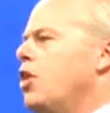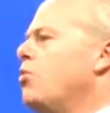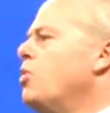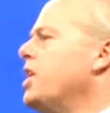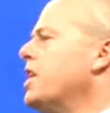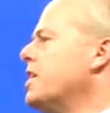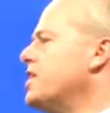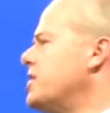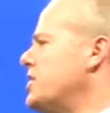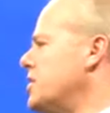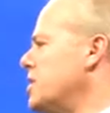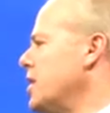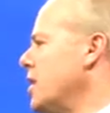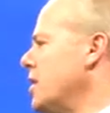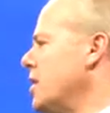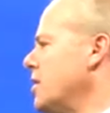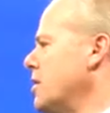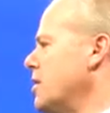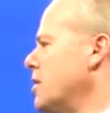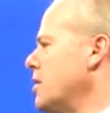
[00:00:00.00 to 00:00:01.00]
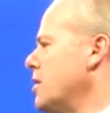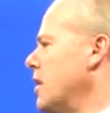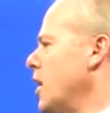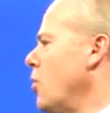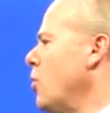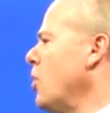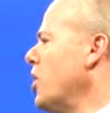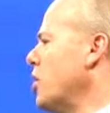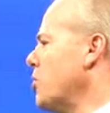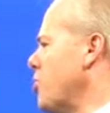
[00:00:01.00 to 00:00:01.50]
and we could see it,
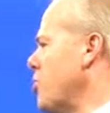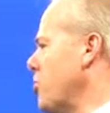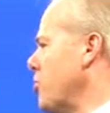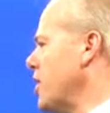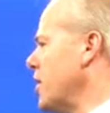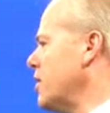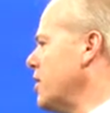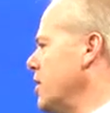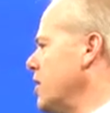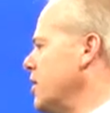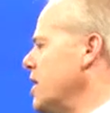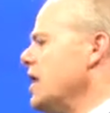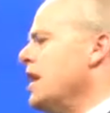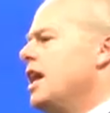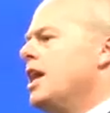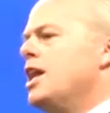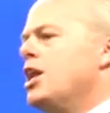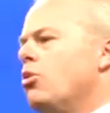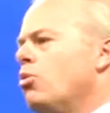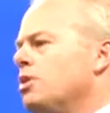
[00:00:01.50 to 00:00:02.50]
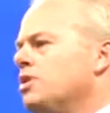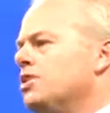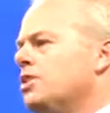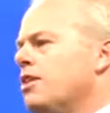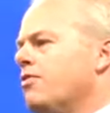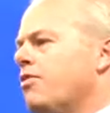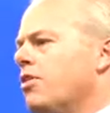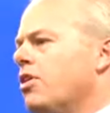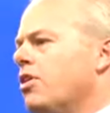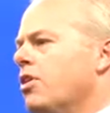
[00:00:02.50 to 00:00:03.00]
and we could predict it, and it was
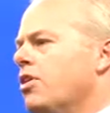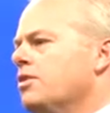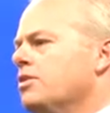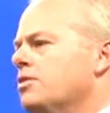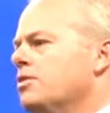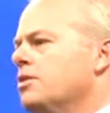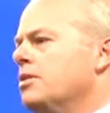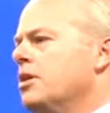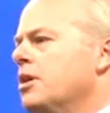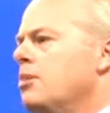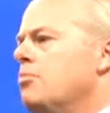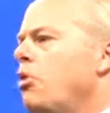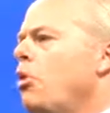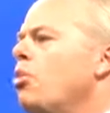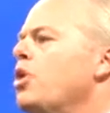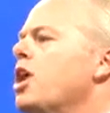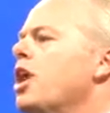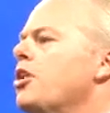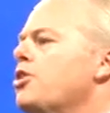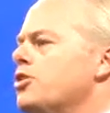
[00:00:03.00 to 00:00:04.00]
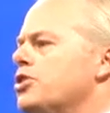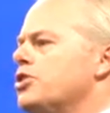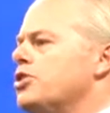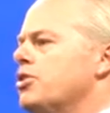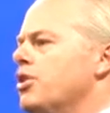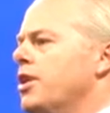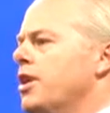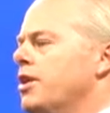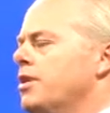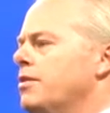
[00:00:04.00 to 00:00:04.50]
difficult, but we
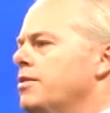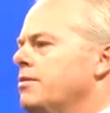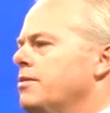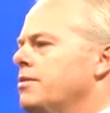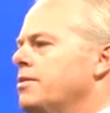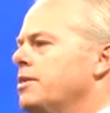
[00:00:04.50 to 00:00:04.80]
understood it.